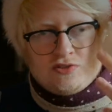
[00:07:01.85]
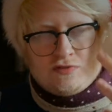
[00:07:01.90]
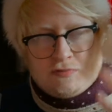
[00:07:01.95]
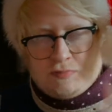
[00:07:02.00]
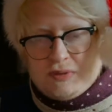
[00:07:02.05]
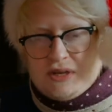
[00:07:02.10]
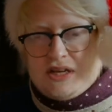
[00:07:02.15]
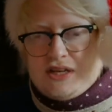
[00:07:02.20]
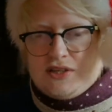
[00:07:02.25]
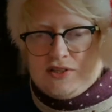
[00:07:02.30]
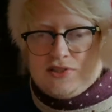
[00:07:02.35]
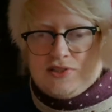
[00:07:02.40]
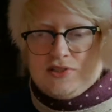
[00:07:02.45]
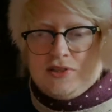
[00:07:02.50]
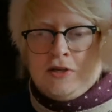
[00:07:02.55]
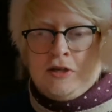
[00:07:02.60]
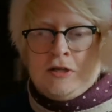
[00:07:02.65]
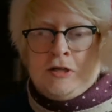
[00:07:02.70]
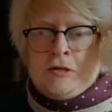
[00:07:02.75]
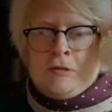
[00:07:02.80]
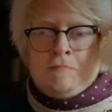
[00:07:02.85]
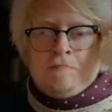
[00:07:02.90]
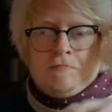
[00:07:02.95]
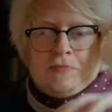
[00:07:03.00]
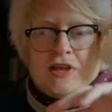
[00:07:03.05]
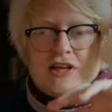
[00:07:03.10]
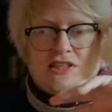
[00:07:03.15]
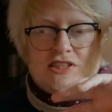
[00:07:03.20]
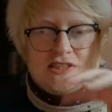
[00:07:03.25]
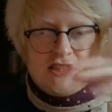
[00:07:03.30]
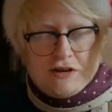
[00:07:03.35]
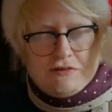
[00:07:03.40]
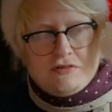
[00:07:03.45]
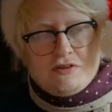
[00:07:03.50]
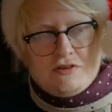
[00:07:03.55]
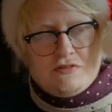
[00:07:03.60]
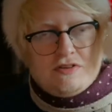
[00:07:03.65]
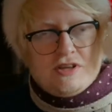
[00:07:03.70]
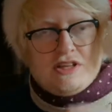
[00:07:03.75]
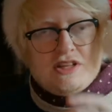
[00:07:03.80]
of beers, I
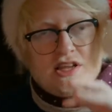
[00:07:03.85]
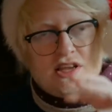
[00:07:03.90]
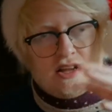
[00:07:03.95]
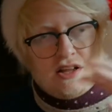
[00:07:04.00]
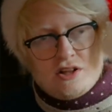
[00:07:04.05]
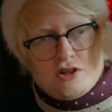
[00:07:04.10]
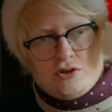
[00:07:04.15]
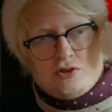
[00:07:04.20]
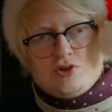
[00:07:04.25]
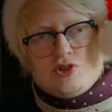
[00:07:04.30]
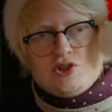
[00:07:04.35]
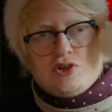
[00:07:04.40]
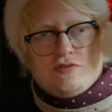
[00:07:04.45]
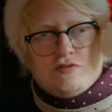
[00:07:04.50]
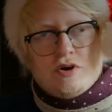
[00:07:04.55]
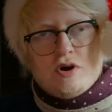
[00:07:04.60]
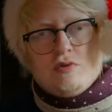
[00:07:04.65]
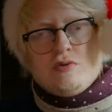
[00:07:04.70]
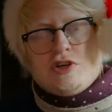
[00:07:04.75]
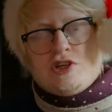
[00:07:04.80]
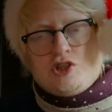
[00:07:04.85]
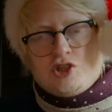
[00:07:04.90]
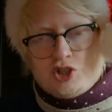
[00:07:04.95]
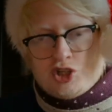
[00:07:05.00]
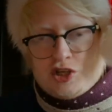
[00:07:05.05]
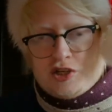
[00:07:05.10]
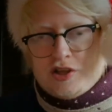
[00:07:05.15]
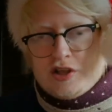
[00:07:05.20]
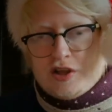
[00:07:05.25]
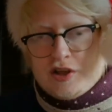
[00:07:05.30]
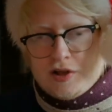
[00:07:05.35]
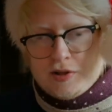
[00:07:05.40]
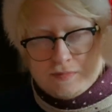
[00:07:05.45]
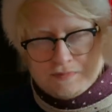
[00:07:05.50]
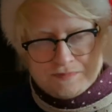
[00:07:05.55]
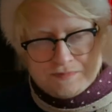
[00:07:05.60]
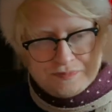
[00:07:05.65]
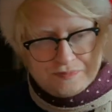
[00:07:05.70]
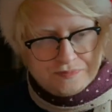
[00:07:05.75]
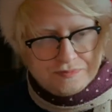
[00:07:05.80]
definitely think the inclusion of orange in there
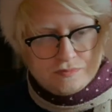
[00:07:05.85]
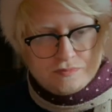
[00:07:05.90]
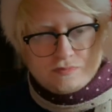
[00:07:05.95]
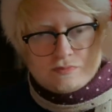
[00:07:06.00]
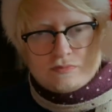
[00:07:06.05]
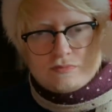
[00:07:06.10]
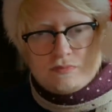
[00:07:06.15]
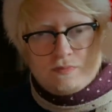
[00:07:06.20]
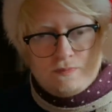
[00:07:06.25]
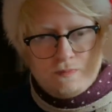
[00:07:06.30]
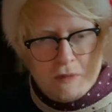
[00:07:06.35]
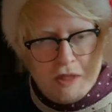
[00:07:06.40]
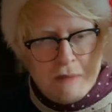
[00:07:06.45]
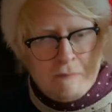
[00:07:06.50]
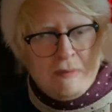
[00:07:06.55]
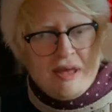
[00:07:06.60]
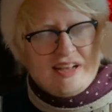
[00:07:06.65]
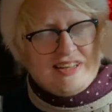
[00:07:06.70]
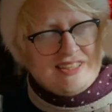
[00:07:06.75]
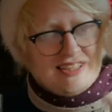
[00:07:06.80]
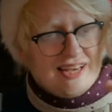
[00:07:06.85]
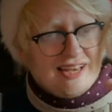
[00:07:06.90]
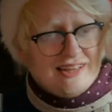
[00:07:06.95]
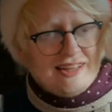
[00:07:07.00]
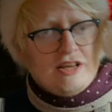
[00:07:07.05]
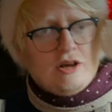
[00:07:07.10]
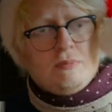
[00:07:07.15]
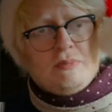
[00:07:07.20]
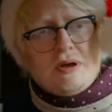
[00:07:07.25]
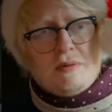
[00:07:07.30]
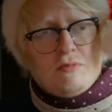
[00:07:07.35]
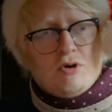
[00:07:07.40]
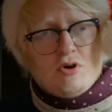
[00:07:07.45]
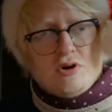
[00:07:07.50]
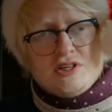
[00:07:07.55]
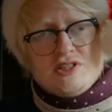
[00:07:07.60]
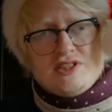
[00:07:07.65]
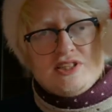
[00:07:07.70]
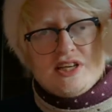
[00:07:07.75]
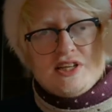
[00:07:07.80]
makes it a little bit more
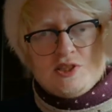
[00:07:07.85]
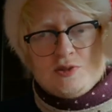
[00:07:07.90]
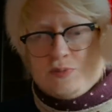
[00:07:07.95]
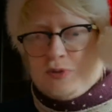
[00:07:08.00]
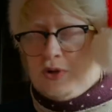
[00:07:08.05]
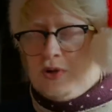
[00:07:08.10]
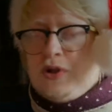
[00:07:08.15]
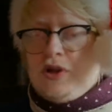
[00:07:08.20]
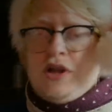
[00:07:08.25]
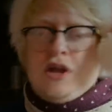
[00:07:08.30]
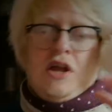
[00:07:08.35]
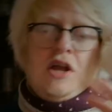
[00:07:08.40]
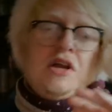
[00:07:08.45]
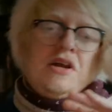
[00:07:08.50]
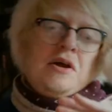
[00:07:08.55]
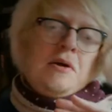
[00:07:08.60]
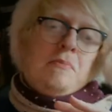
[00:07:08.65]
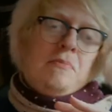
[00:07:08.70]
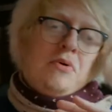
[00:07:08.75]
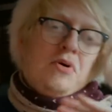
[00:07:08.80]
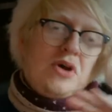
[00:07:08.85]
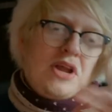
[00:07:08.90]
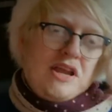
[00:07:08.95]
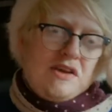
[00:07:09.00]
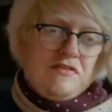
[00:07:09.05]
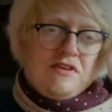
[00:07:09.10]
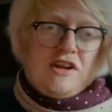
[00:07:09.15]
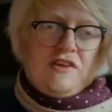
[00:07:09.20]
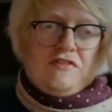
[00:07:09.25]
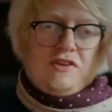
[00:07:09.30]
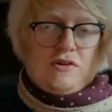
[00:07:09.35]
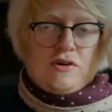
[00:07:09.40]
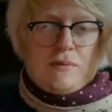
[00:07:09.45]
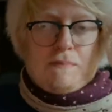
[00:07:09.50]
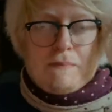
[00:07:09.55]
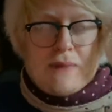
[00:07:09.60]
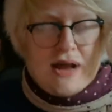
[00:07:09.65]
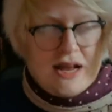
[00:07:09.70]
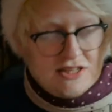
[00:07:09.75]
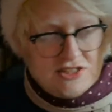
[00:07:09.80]
accessible. But even if you're a
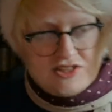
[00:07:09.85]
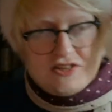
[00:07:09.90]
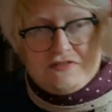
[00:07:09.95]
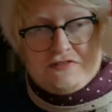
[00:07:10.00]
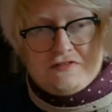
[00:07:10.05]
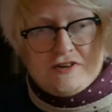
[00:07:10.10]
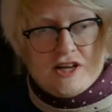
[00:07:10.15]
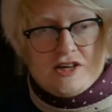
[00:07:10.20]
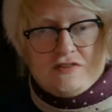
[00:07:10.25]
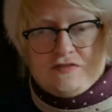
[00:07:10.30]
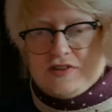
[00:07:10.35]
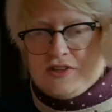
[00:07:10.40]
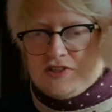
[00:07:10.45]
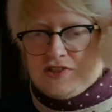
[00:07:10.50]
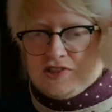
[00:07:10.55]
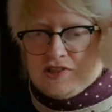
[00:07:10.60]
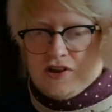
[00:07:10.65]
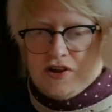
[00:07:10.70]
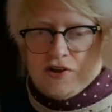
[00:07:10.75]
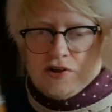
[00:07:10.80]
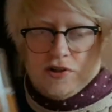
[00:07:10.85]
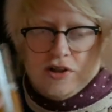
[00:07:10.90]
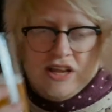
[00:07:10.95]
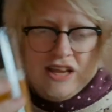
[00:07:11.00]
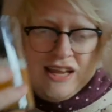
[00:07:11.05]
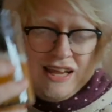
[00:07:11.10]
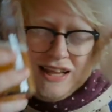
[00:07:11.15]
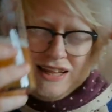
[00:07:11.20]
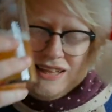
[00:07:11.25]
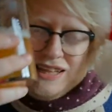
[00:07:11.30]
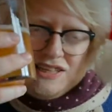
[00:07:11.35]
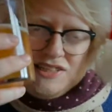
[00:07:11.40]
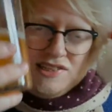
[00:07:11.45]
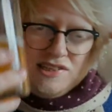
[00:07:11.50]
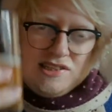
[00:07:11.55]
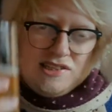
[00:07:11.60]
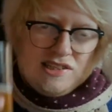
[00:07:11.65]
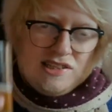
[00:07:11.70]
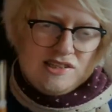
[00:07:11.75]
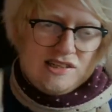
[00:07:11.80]
massive fan of the style, this
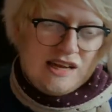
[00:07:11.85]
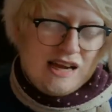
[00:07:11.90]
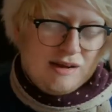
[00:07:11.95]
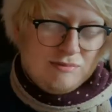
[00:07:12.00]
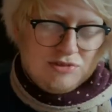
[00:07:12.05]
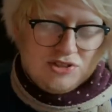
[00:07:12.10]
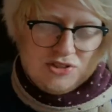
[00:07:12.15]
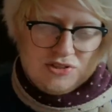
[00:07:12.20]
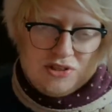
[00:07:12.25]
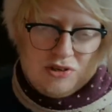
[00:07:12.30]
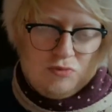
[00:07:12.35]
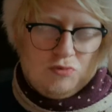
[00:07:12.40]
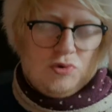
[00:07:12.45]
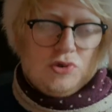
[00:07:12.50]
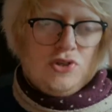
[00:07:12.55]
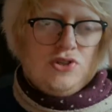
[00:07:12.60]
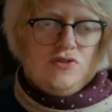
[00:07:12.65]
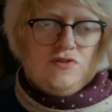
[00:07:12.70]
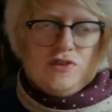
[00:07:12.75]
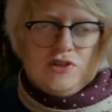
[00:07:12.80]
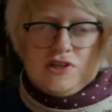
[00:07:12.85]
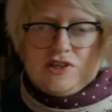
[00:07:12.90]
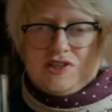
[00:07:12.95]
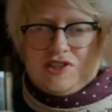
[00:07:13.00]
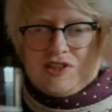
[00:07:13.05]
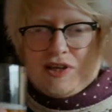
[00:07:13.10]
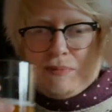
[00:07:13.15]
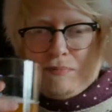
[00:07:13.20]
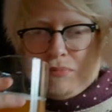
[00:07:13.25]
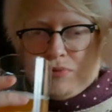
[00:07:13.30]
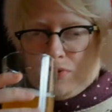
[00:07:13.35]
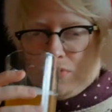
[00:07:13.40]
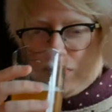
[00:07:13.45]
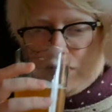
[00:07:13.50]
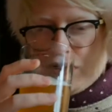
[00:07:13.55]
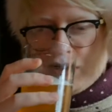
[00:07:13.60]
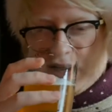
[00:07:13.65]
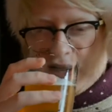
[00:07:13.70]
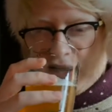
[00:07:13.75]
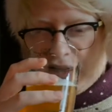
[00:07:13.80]
is an absolutely wonderful example.
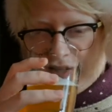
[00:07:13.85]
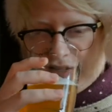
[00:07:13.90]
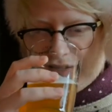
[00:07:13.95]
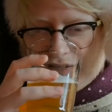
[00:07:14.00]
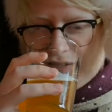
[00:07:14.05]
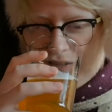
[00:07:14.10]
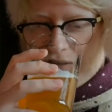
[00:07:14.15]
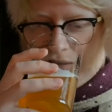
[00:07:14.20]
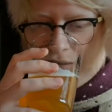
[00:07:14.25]
And